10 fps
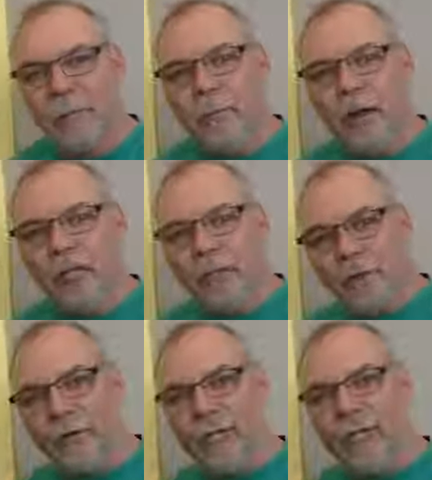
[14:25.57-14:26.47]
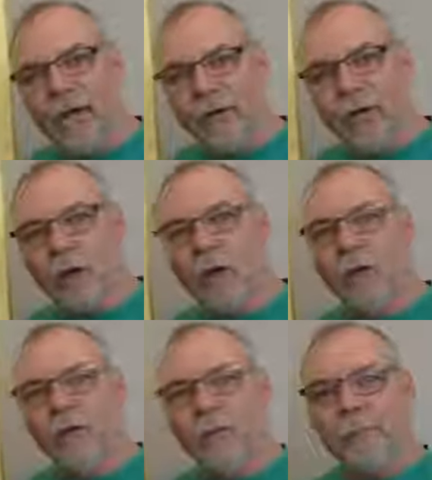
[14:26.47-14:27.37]
by learning how to go
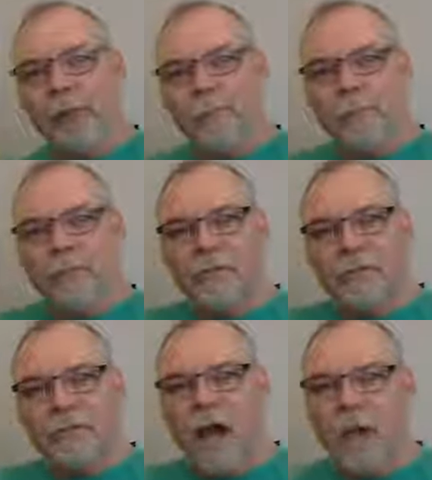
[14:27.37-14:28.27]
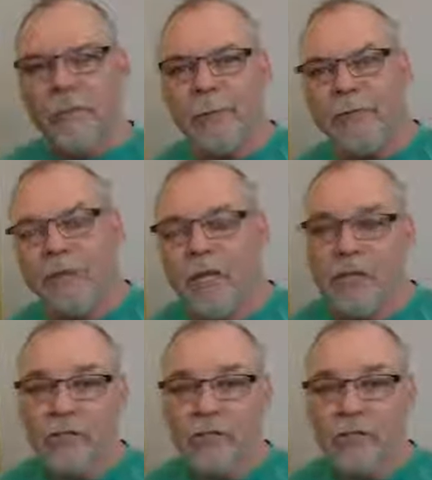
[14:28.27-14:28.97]
from pessimist to optimist,